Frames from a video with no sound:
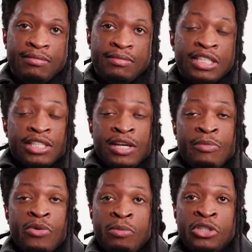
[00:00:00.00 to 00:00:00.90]
That's the
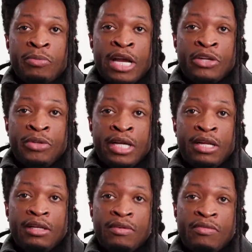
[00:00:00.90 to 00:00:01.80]
number one pushback you
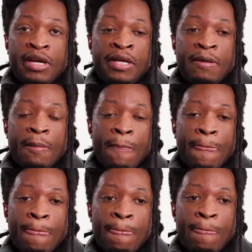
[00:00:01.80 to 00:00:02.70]
get, right?
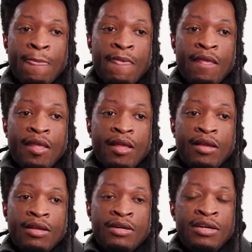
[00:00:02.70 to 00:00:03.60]

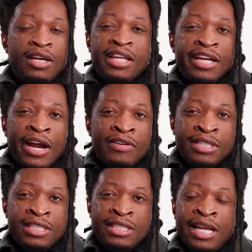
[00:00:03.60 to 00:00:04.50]
Nothing
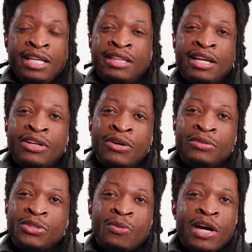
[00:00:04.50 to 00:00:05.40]
guarantees anything,
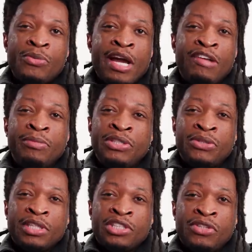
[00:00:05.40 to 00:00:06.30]
though. So why do we have to be
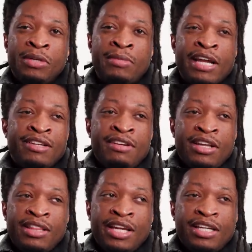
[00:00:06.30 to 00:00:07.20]
so extreme? Like,
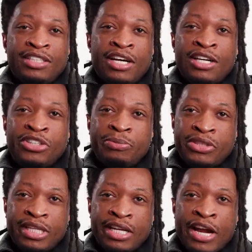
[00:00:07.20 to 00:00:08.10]
nothing is
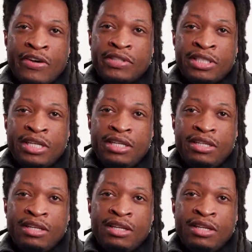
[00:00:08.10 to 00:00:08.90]
100% guaranteed.